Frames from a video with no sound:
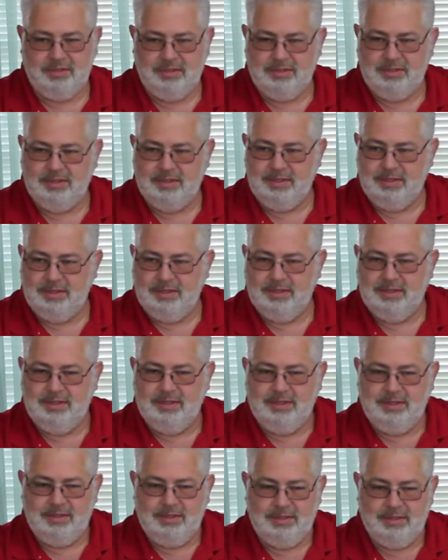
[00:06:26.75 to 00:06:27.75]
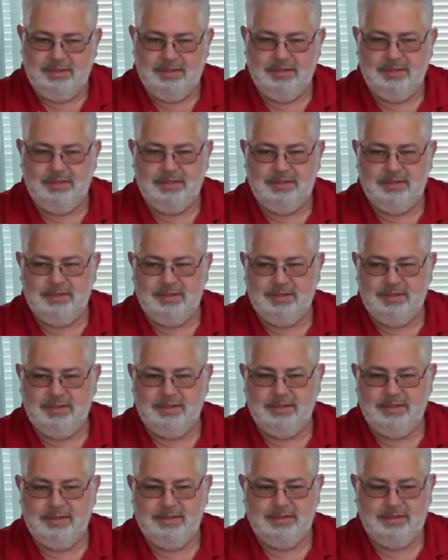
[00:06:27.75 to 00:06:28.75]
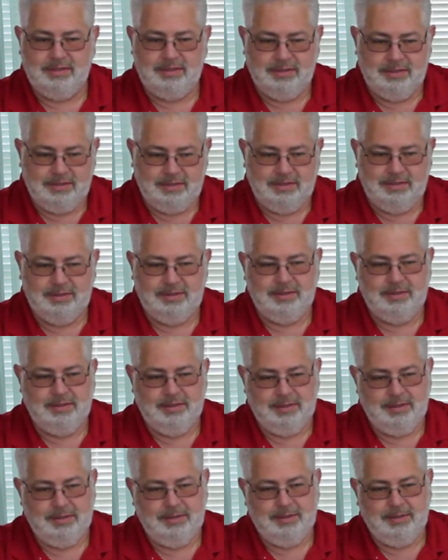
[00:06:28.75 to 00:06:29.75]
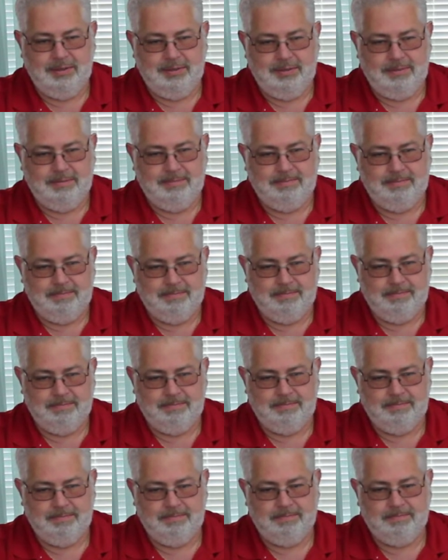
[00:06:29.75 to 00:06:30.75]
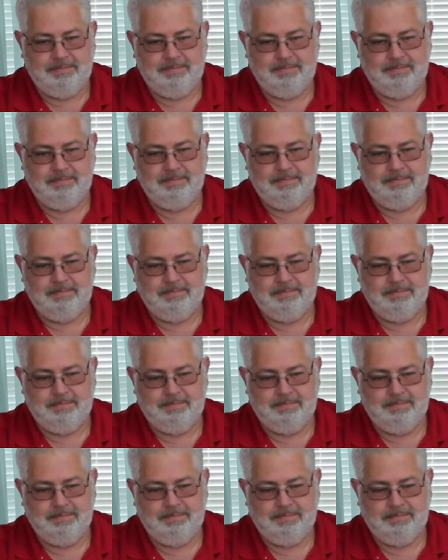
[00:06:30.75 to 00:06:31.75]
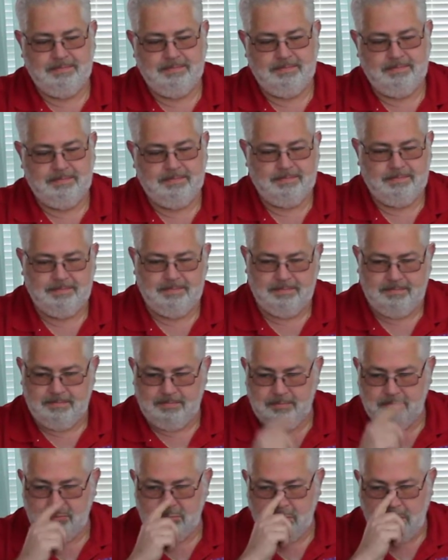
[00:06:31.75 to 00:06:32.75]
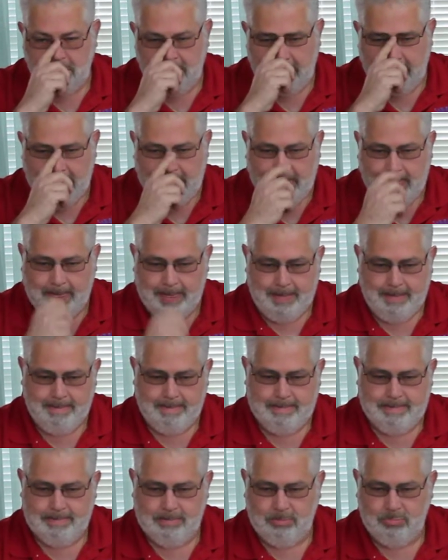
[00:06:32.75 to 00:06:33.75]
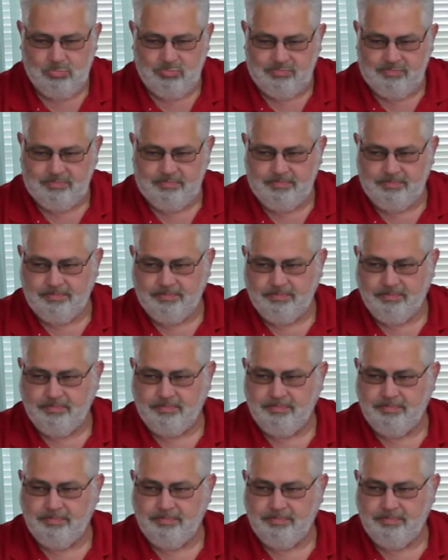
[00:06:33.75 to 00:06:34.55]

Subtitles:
The person shown says nothing.